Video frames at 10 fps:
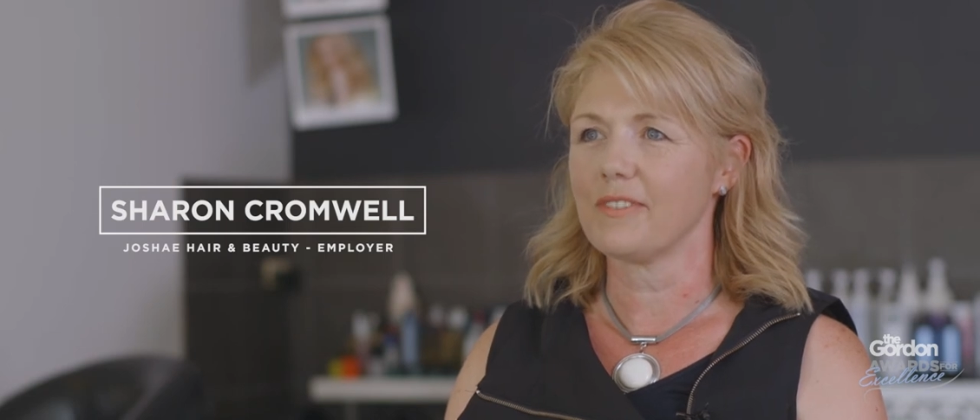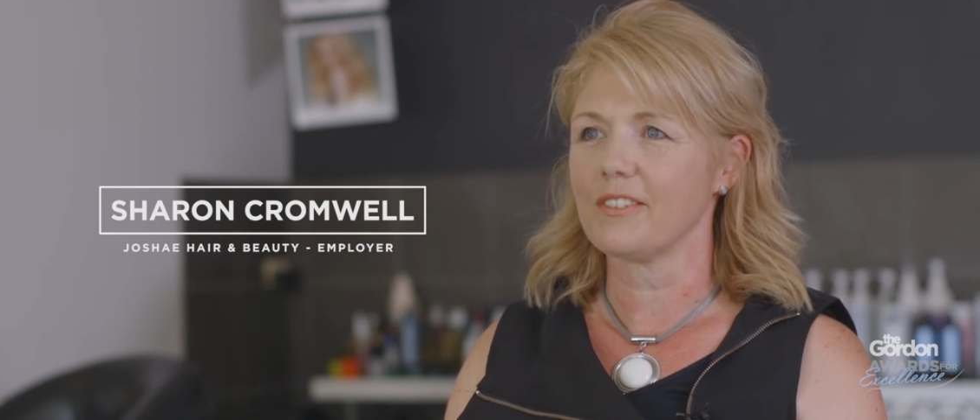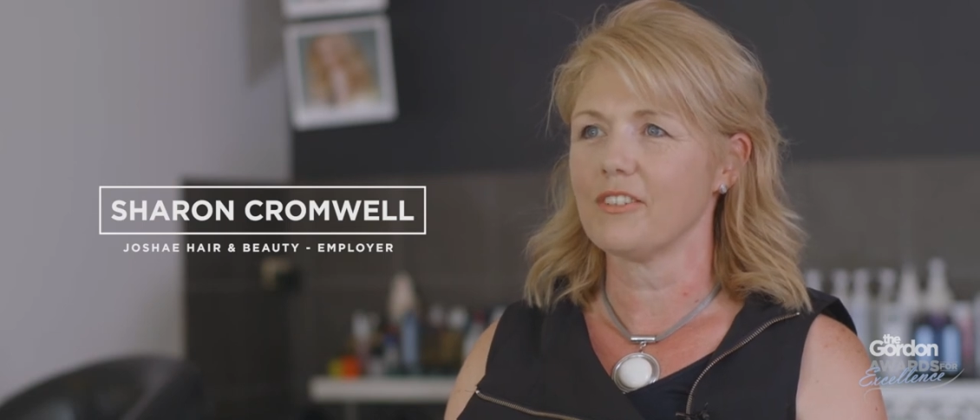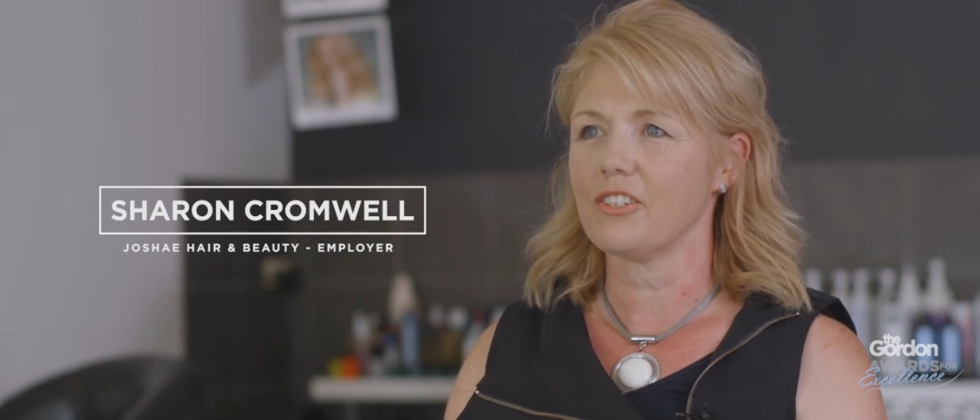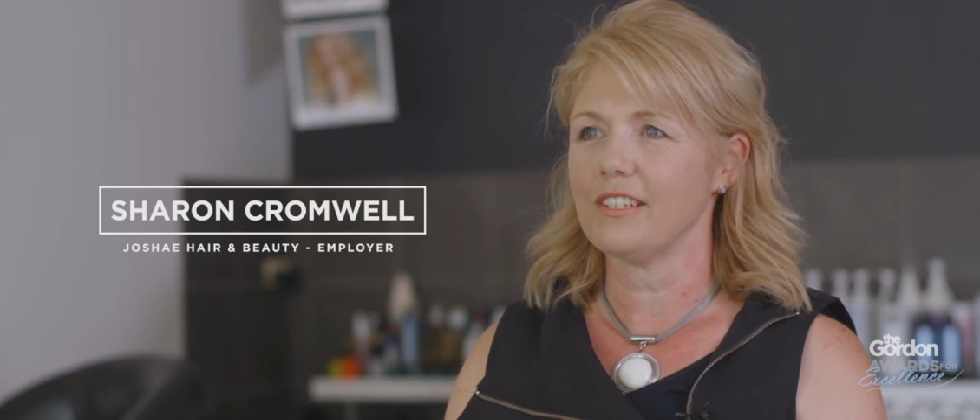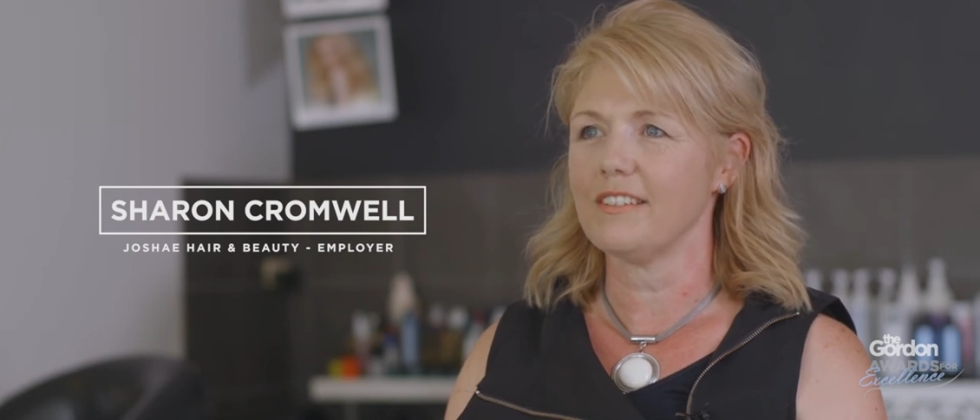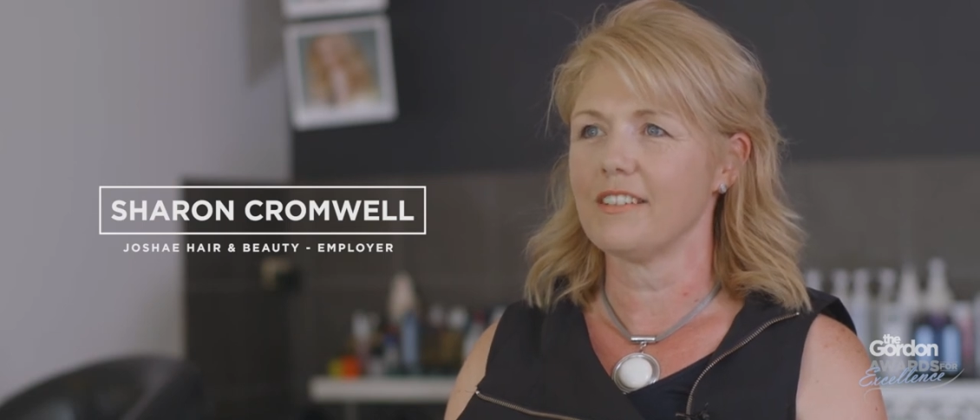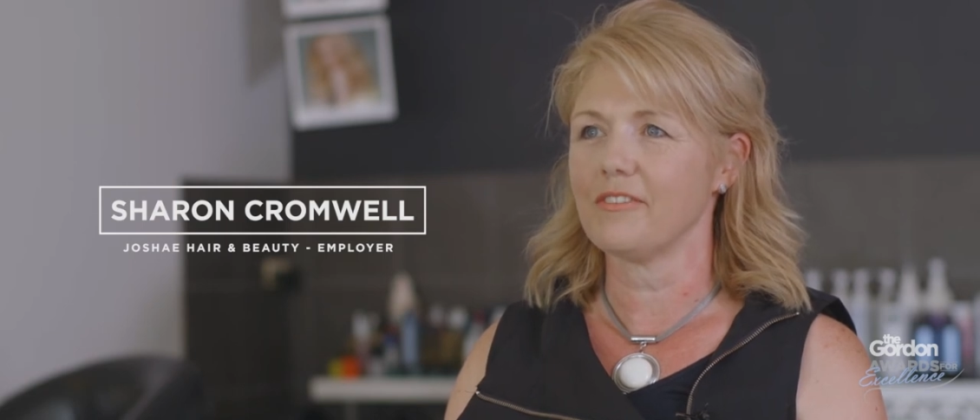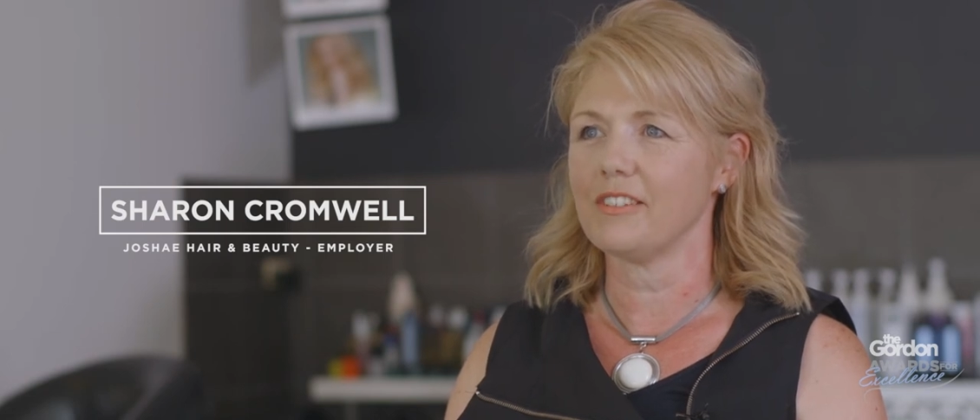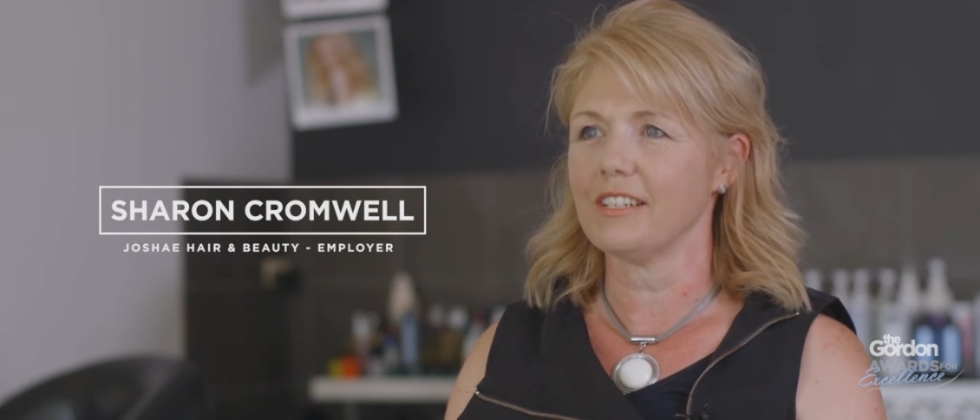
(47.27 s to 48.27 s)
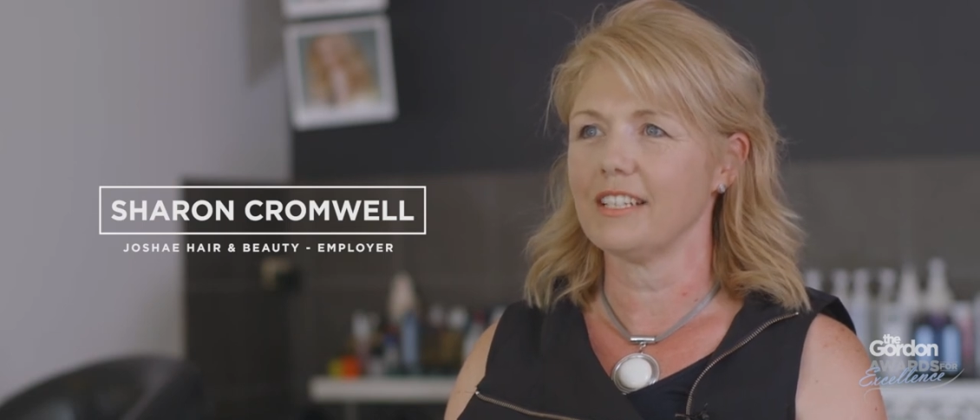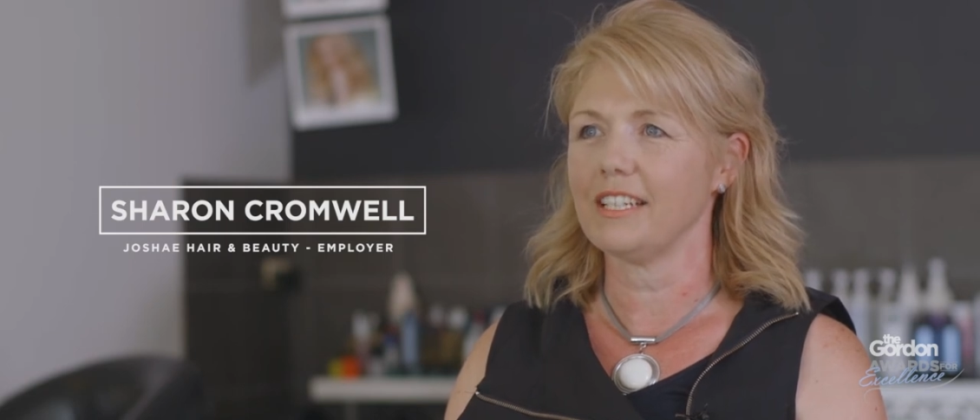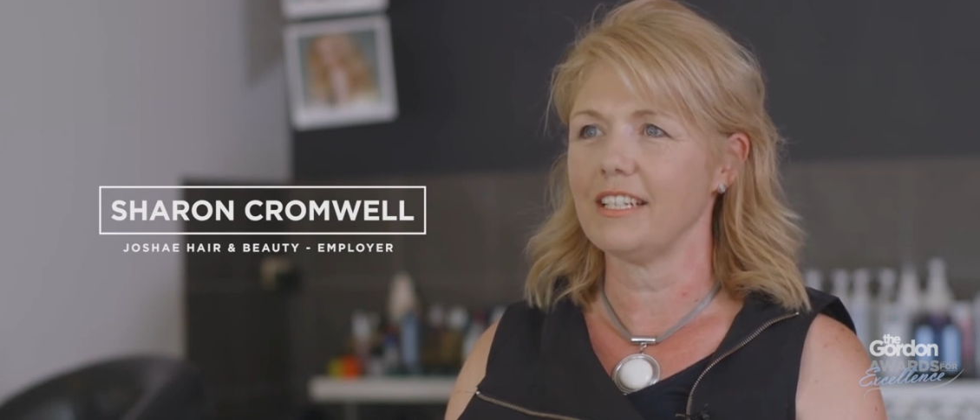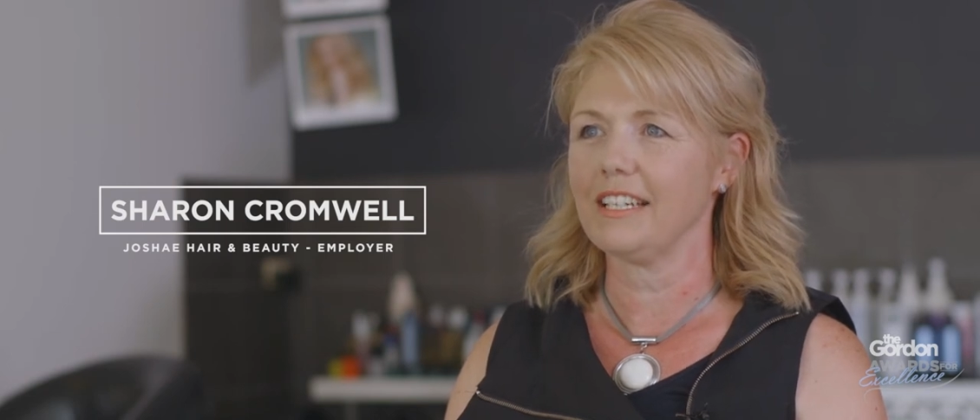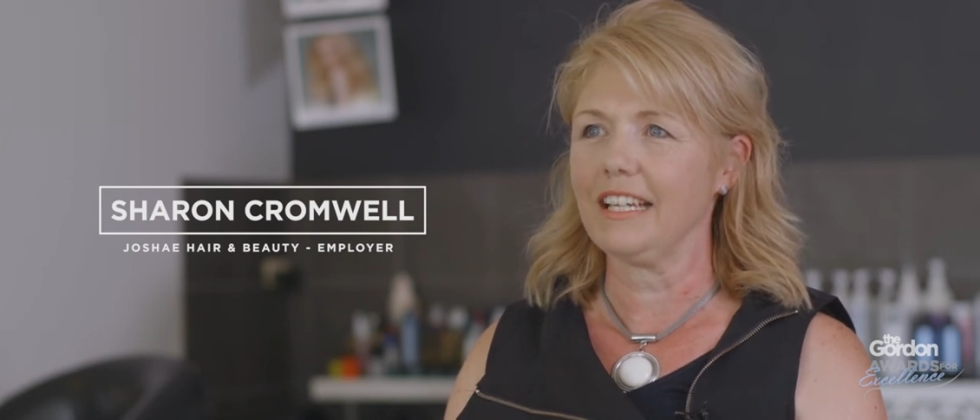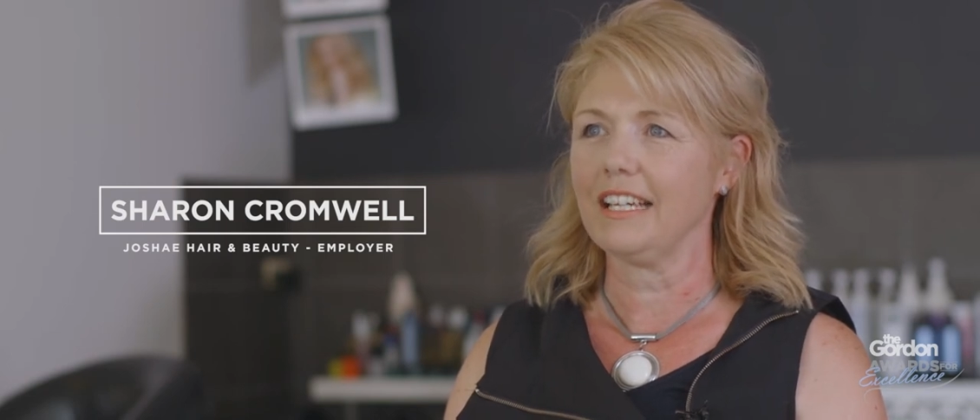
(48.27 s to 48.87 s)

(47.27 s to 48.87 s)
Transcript: So she's definitely